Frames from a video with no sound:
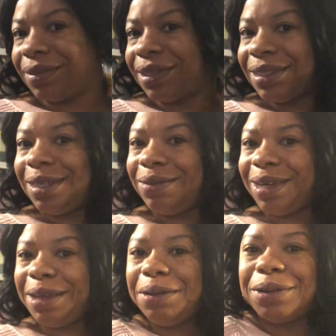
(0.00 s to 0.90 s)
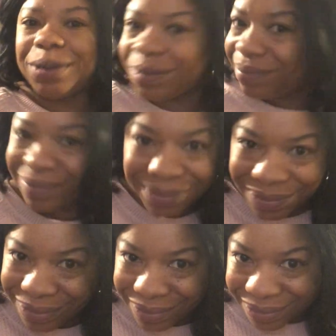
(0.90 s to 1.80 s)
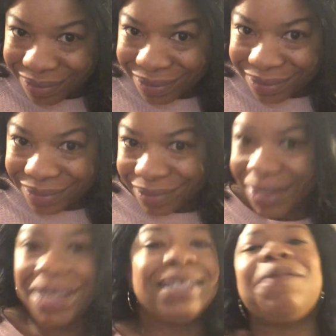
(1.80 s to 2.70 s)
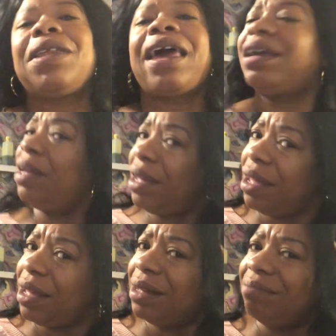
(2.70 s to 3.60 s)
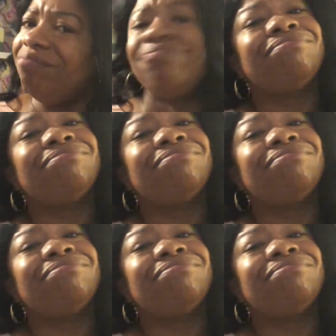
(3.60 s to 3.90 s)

still cute. It's giving like, huh?